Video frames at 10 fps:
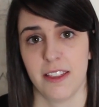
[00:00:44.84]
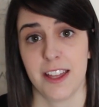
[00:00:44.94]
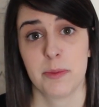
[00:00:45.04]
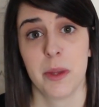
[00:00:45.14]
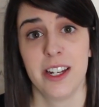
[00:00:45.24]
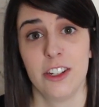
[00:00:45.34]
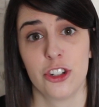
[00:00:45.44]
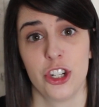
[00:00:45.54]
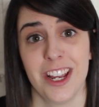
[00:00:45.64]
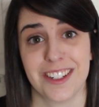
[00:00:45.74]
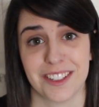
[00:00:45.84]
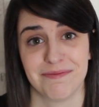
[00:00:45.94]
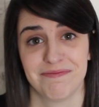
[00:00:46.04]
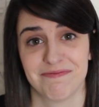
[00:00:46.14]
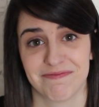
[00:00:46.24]
That's bland as shit.
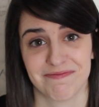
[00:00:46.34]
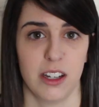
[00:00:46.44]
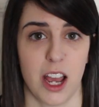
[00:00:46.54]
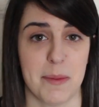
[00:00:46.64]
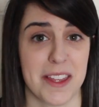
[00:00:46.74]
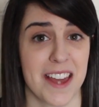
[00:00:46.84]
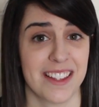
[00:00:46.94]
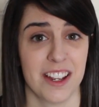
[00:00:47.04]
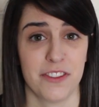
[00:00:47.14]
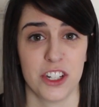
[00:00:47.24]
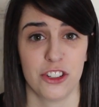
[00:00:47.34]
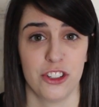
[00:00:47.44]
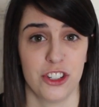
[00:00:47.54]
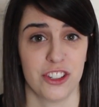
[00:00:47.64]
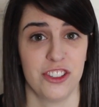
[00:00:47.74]
I mean, that
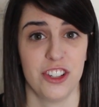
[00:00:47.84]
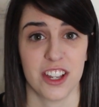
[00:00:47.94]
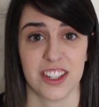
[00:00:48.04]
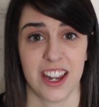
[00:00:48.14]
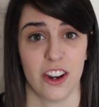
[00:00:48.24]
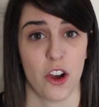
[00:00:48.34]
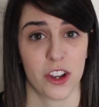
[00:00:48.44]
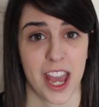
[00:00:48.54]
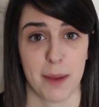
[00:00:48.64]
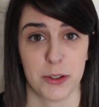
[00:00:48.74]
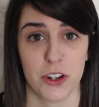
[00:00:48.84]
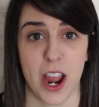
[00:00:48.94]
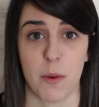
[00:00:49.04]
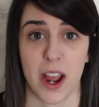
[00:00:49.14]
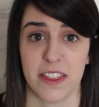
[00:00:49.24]
definition just doesn't at all capture
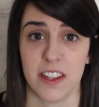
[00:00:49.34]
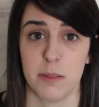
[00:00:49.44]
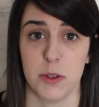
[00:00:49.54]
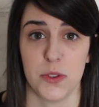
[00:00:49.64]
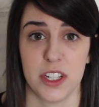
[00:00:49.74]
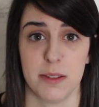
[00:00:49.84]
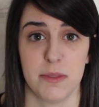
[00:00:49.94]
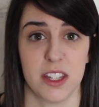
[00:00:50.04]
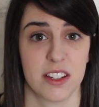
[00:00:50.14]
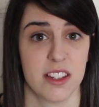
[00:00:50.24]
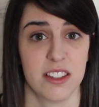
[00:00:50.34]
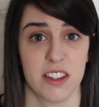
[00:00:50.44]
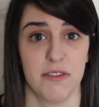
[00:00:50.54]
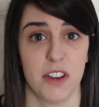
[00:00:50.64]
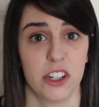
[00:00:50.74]
how I think museums
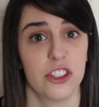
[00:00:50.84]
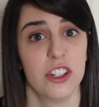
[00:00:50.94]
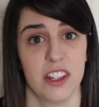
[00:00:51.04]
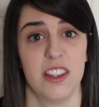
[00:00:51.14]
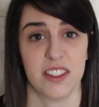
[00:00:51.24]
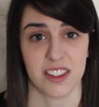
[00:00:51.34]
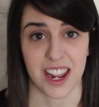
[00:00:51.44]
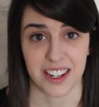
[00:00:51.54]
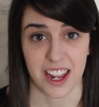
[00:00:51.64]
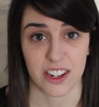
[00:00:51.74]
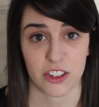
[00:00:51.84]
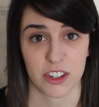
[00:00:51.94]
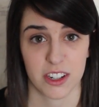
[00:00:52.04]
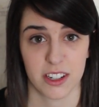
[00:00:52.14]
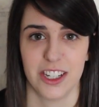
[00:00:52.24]
exist and function in this day and
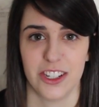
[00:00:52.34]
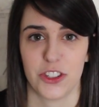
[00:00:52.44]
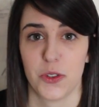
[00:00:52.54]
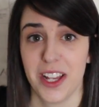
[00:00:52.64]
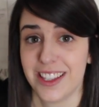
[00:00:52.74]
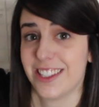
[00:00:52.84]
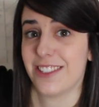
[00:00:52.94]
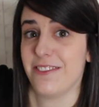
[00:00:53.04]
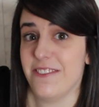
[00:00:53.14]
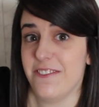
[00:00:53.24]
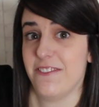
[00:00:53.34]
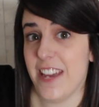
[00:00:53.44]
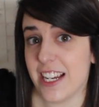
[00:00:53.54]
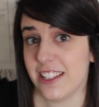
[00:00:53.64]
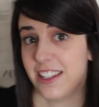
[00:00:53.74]
age. So let's
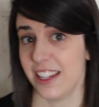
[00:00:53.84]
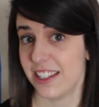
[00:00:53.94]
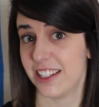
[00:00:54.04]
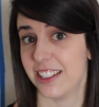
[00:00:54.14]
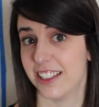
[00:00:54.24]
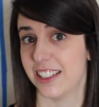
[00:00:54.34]
fix it.